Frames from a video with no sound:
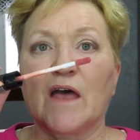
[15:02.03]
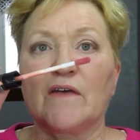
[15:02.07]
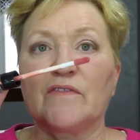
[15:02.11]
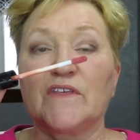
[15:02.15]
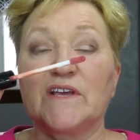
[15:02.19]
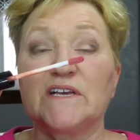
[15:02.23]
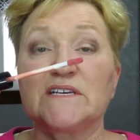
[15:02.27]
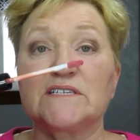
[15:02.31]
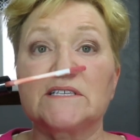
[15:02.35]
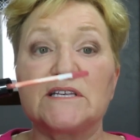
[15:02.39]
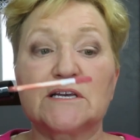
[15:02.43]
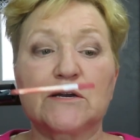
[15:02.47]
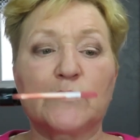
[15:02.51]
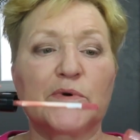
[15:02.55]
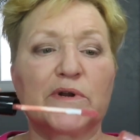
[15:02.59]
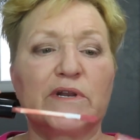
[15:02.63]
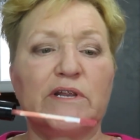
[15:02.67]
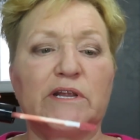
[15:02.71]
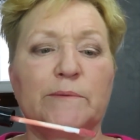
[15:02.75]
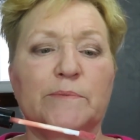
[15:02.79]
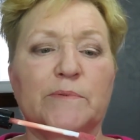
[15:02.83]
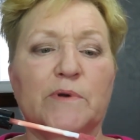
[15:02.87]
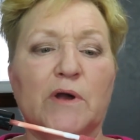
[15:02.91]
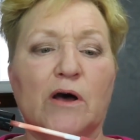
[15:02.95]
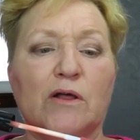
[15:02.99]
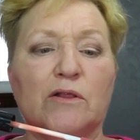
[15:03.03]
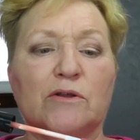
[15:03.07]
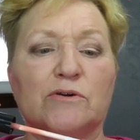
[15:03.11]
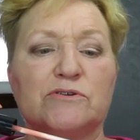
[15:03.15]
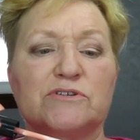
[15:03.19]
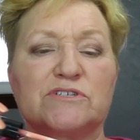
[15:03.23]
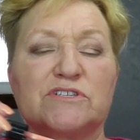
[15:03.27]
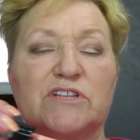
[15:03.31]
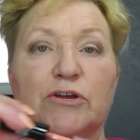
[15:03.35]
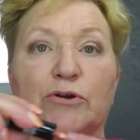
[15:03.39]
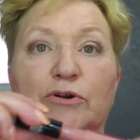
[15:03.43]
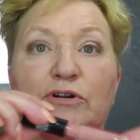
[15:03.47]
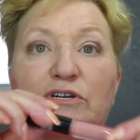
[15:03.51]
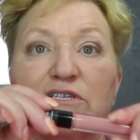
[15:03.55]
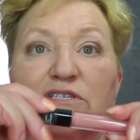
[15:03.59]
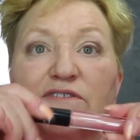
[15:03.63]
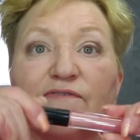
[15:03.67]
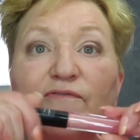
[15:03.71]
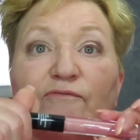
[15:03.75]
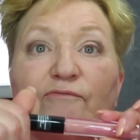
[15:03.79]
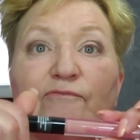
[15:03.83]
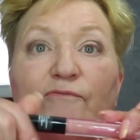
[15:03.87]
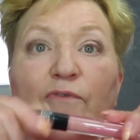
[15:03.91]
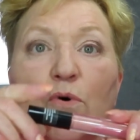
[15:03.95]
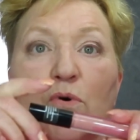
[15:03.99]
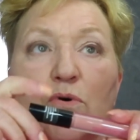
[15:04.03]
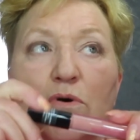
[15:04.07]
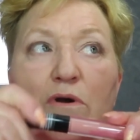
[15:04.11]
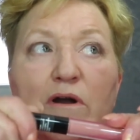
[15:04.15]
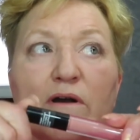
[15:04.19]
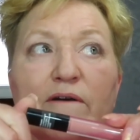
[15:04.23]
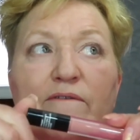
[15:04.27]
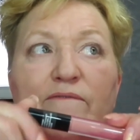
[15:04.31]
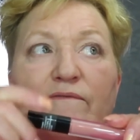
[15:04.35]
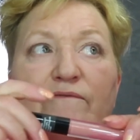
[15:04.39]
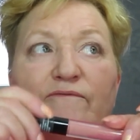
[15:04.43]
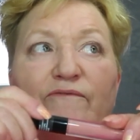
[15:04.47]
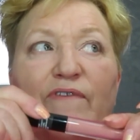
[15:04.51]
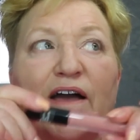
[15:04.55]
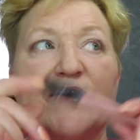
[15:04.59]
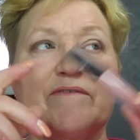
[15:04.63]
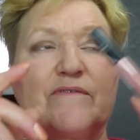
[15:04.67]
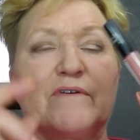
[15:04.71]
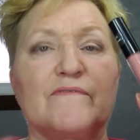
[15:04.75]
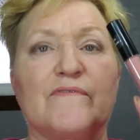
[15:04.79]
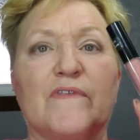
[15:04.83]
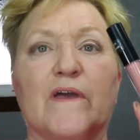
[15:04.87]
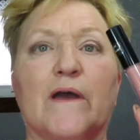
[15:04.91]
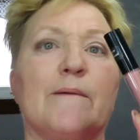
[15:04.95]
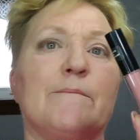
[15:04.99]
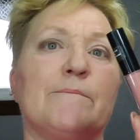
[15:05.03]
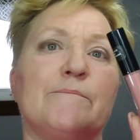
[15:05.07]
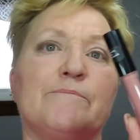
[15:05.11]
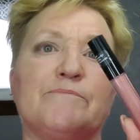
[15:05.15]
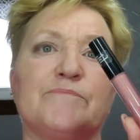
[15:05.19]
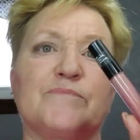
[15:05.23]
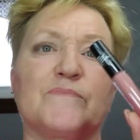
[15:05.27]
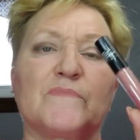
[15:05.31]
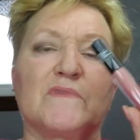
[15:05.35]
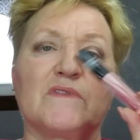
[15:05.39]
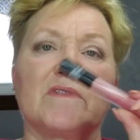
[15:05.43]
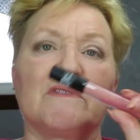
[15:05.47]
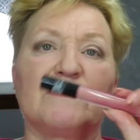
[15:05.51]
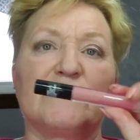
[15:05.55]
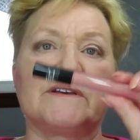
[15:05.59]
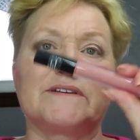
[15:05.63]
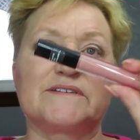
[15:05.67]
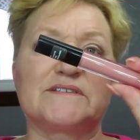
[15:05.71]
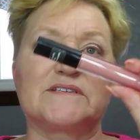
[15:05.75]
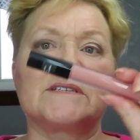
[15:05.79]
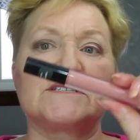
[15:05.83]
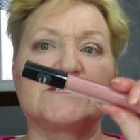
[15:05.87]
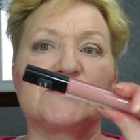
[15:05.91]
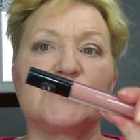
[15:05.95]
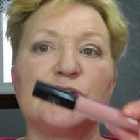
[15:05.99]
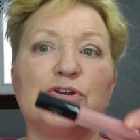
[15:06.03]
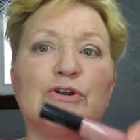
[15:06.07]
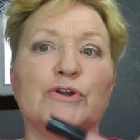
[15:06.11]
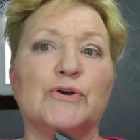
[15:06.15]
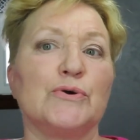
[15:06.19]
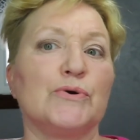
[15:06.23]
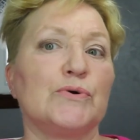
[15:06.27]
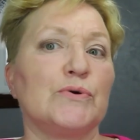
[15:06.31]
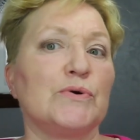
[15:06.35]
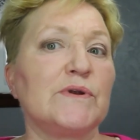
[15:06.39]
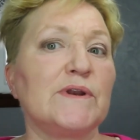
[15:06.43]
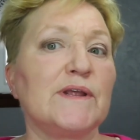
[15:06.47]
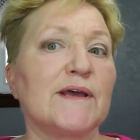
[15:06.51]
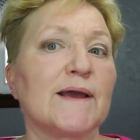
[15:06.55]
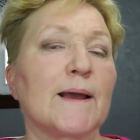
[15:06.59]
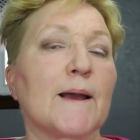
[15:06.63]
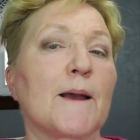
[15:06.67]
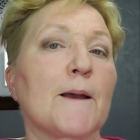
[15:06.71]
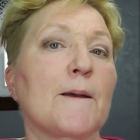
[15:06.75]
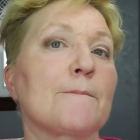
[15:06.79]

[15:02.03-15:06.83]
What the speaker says: these liquid lip colors. There's 5 of them. This is the nude.